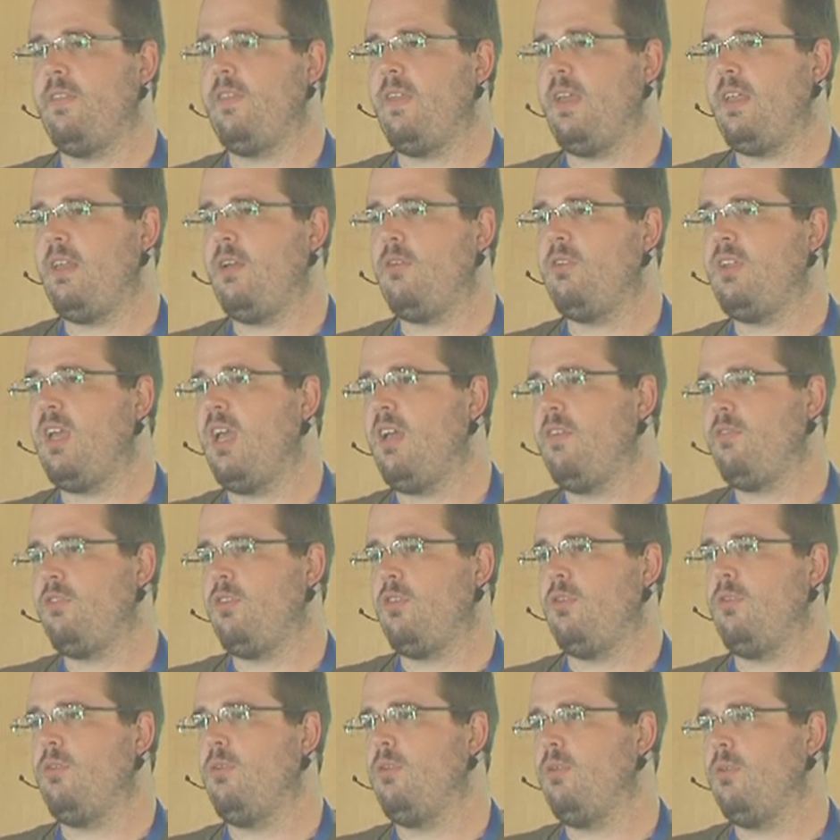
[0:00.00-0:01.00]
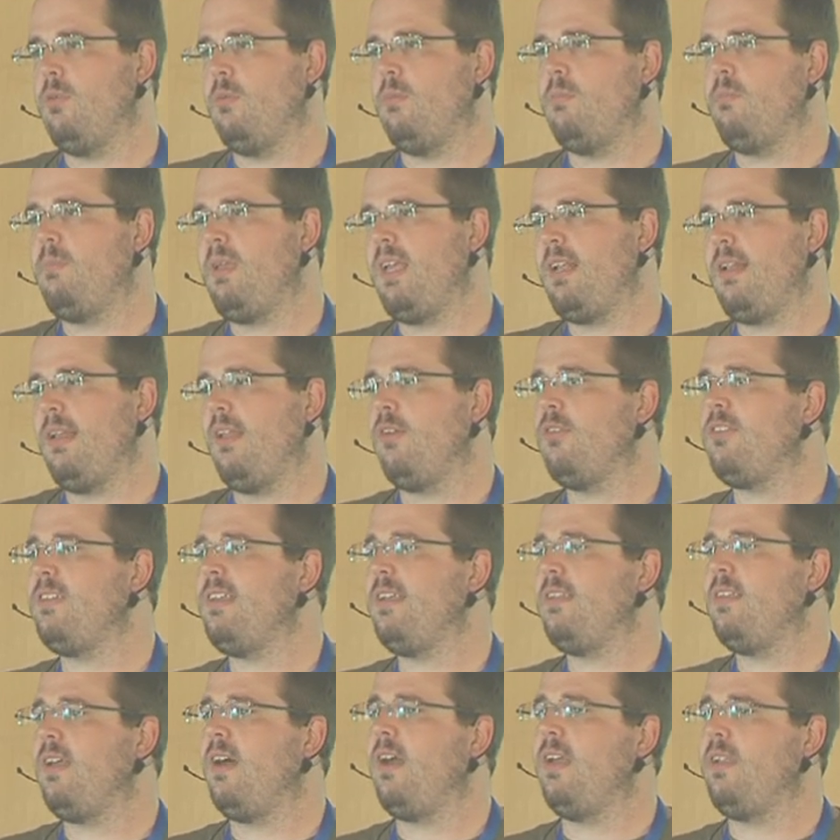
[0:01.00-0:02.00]
They don't have to be
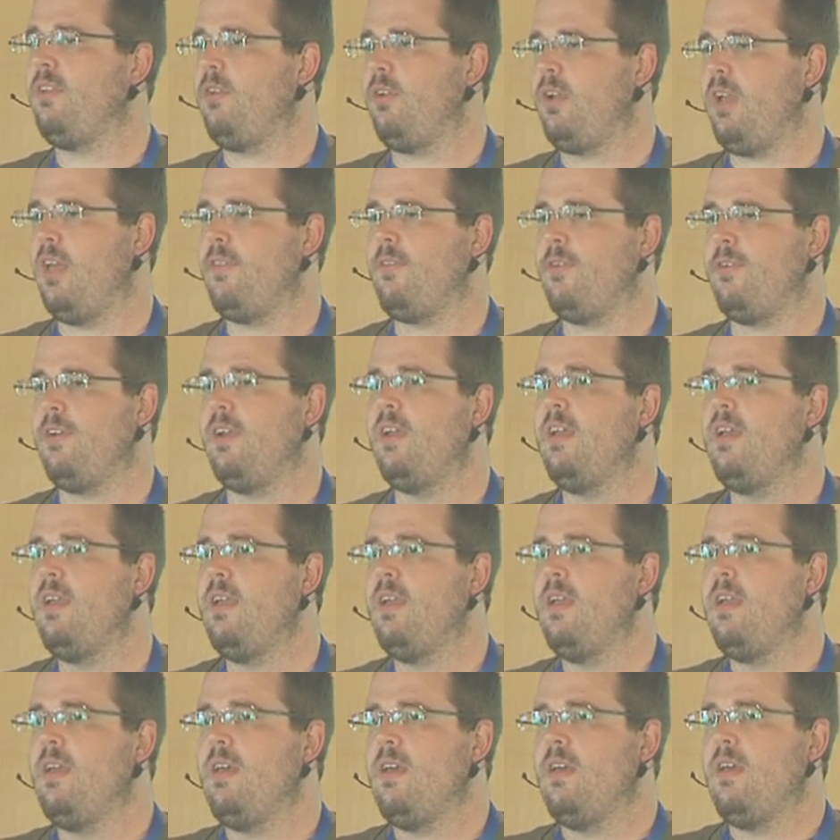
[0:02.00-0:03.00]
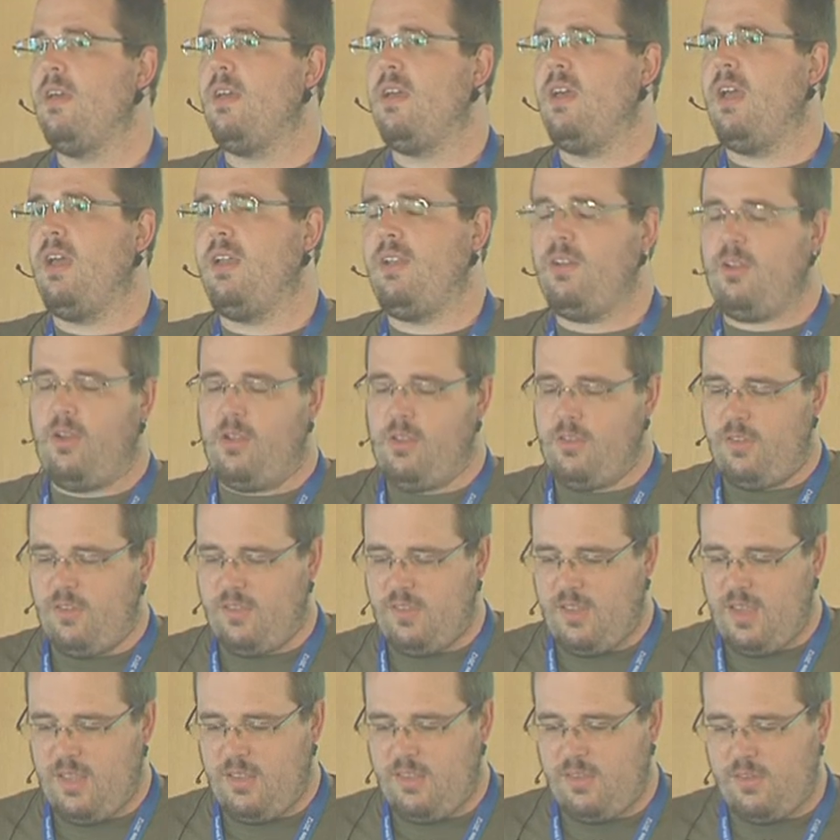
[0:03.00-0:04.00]
closely tied together. And it also
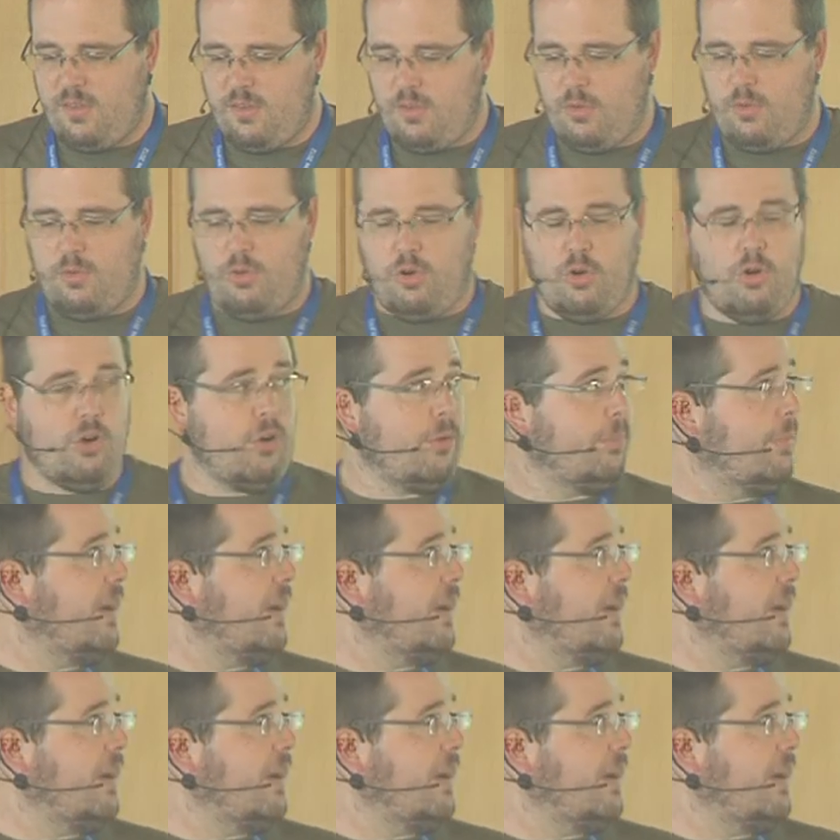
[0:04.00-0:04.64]
sets core